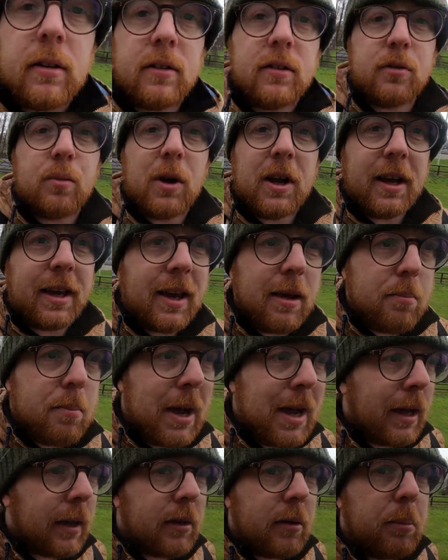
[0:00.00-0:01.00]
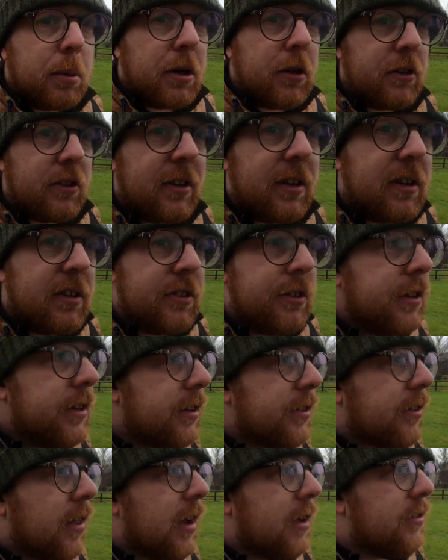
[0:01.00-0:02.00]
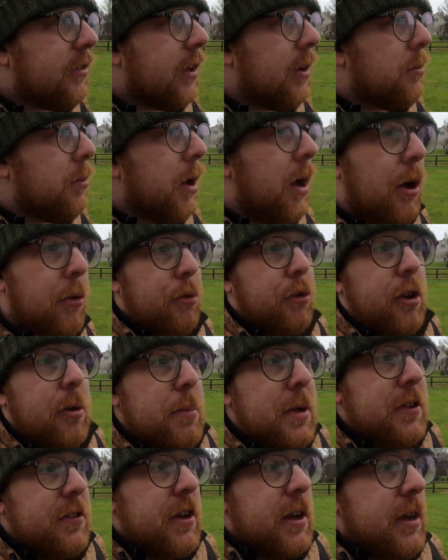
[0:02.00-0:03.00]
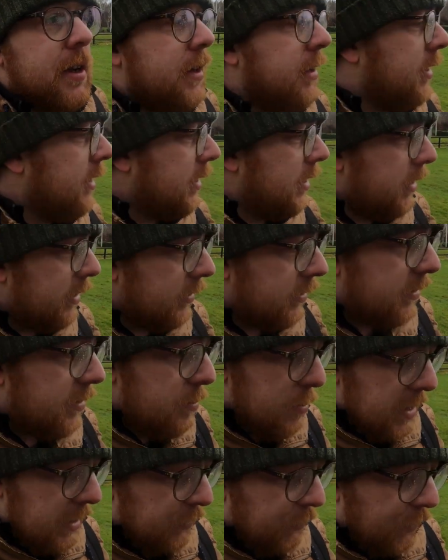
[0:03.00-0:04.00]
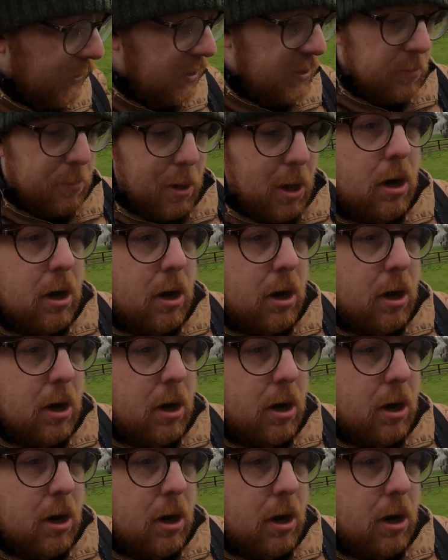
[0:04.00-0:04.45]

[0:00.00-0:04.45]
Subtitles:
This is why I came back, because I didn't see this last time. How could I miss it? This is the best thing in the